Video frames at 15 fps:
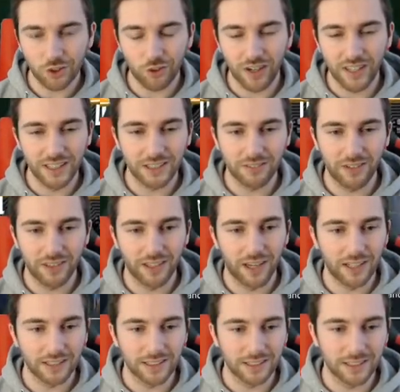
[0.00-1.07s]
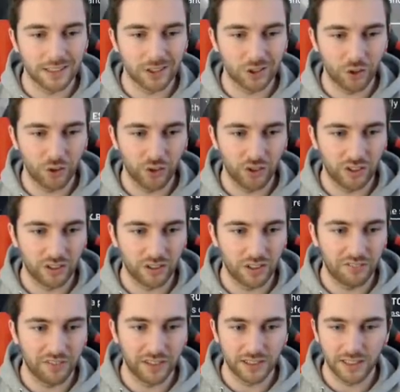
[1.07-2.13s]
great. It's fantastic. It's so good.
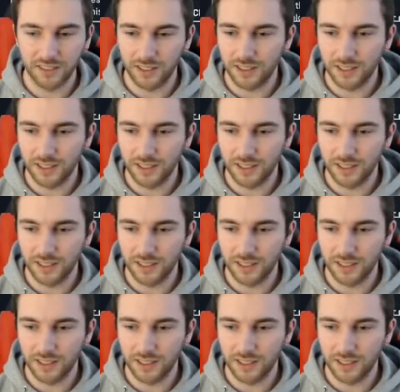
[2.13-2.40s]
Love it. ten out of